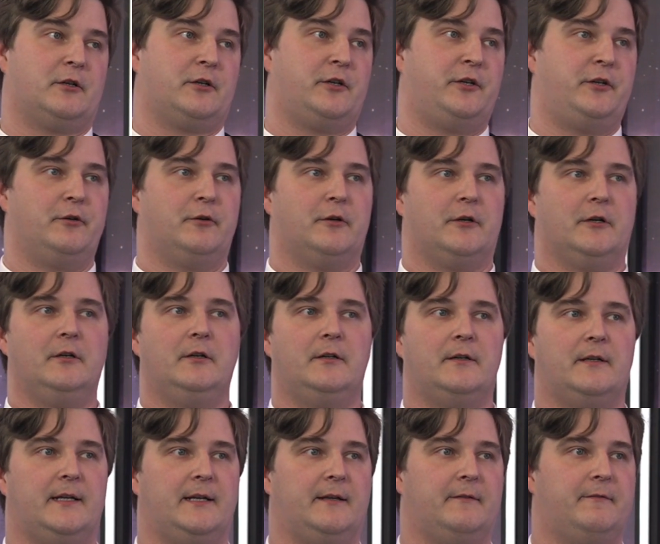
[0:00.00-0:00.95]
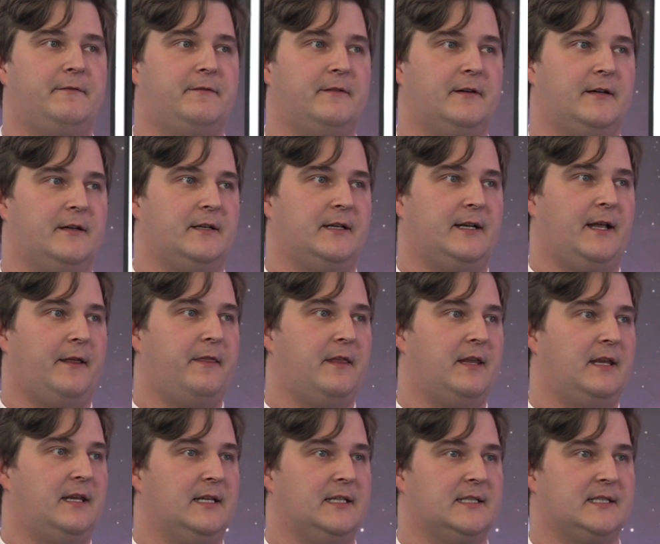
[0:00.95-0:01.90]
occur if
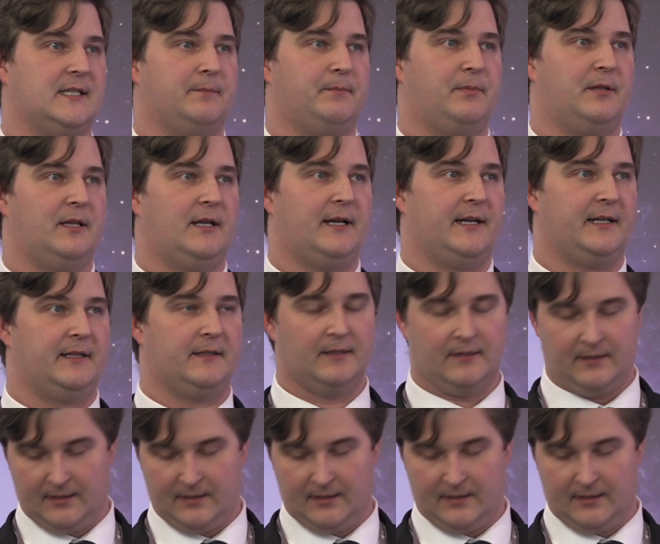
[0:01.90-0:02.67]
nothing is applied.